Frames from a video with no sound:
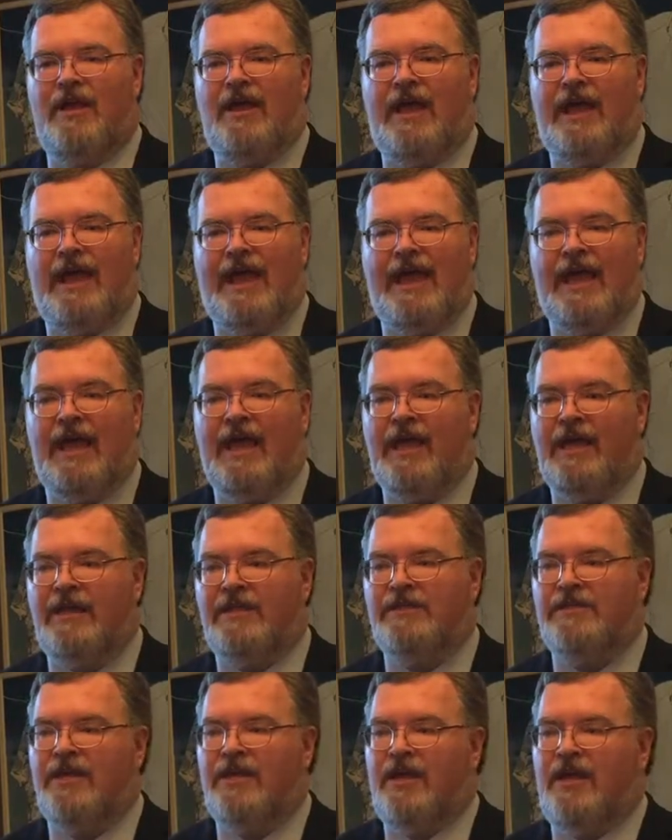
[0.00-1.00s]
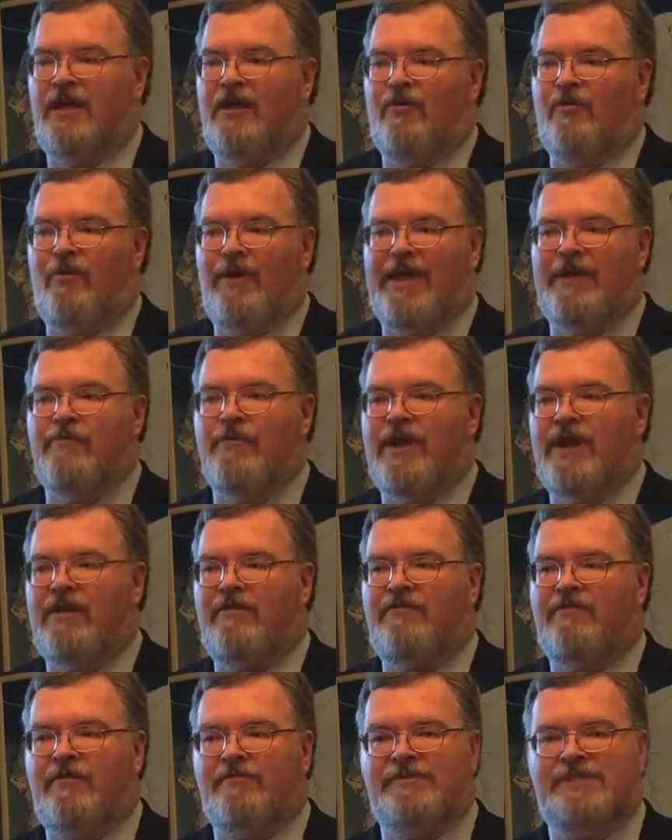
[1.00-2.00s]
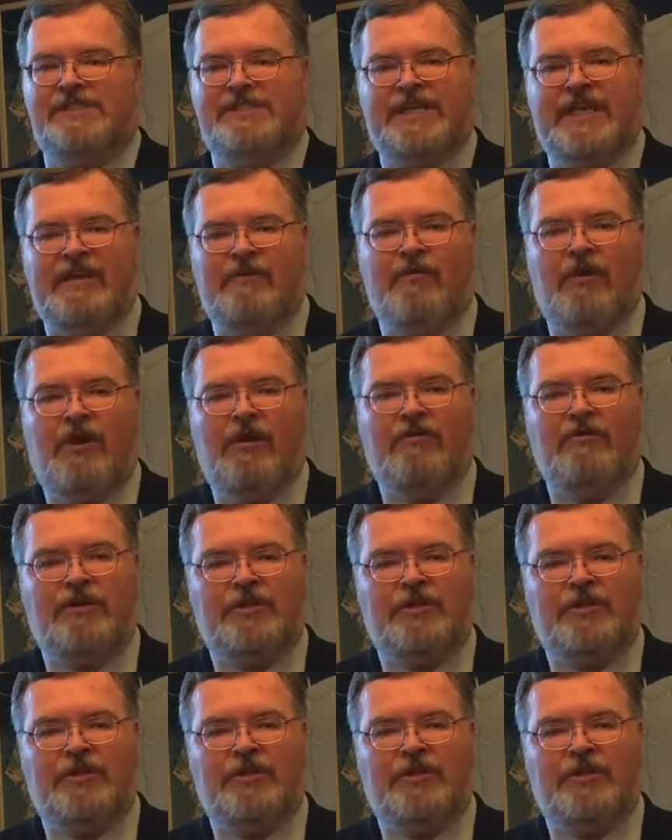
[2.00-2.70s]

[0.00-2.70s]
And we went from 0